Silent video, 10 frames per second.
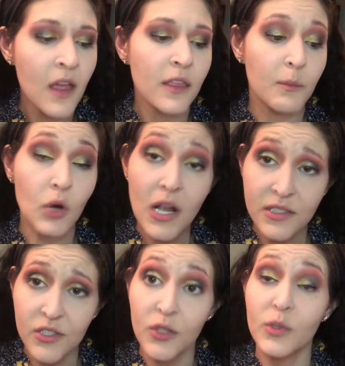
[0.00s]
The
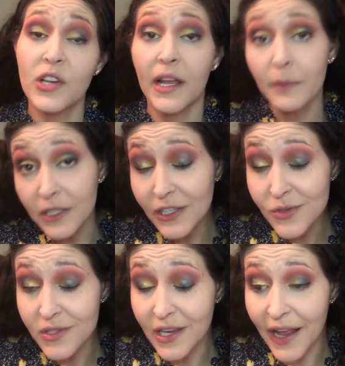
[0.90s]
bronzer, which I am gonna
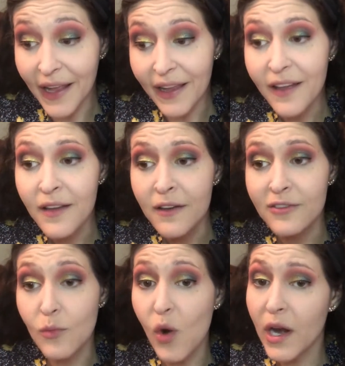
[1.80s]
use today,
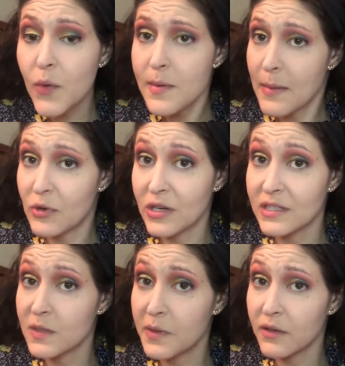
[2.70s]
from what I remember, because
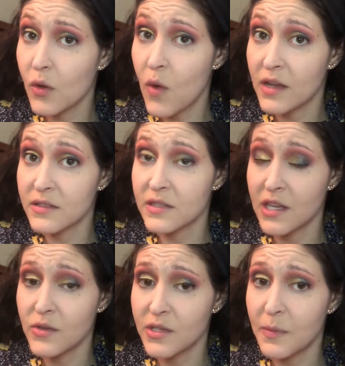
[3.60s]
it's been a little while since I
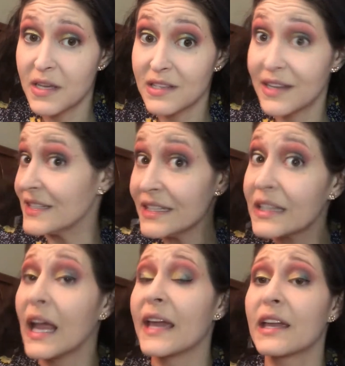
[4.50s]
used it because I
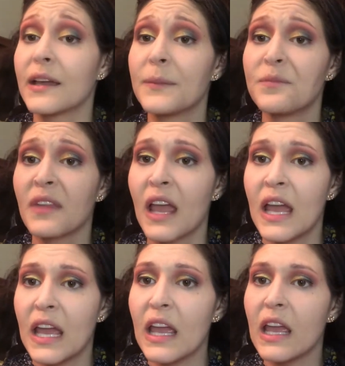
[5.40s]
didn't like it,
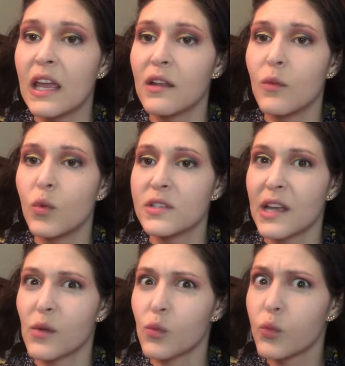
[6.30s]
it was
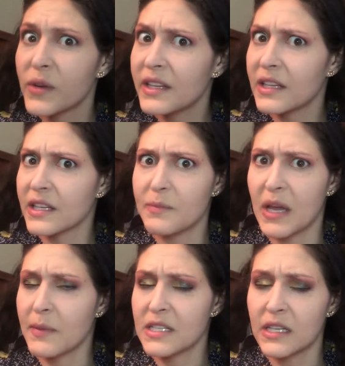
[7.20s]
like really
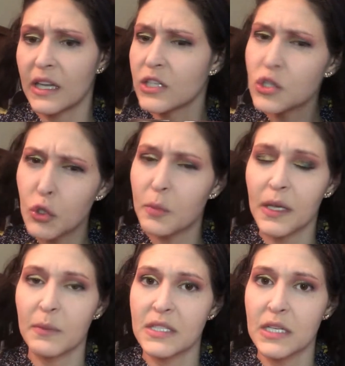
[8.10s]
pigmented, like too
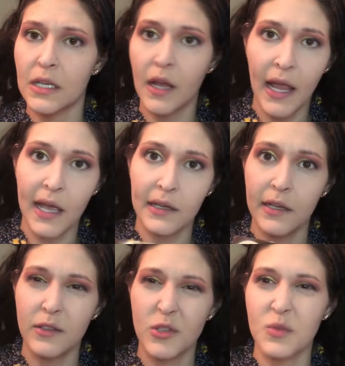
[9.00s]
pigmented, and
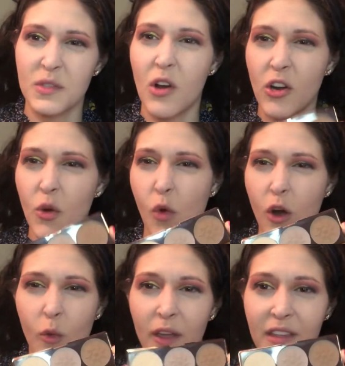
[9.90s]
it just was hard to
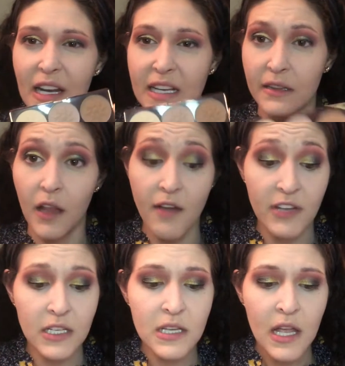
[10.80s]
work with and I didn't love
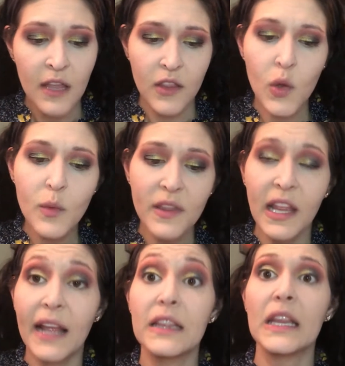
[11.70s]
it. The only one
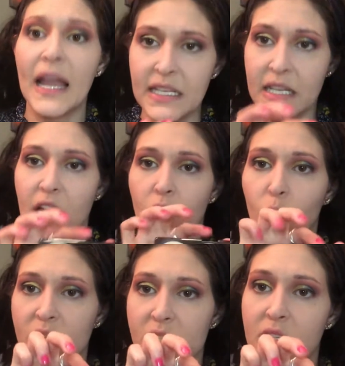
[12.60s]
that I liked in here
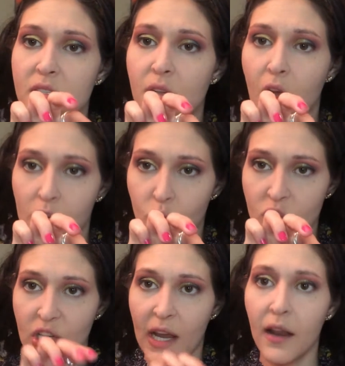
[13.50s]
was this contour
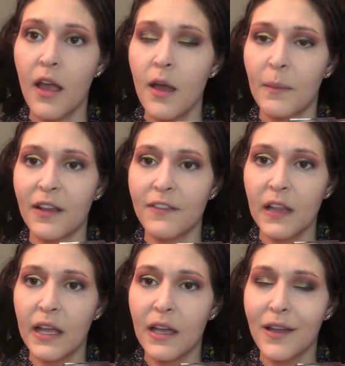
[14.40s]
shade, but I feel
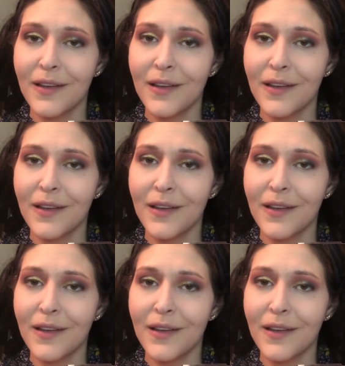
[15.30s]
like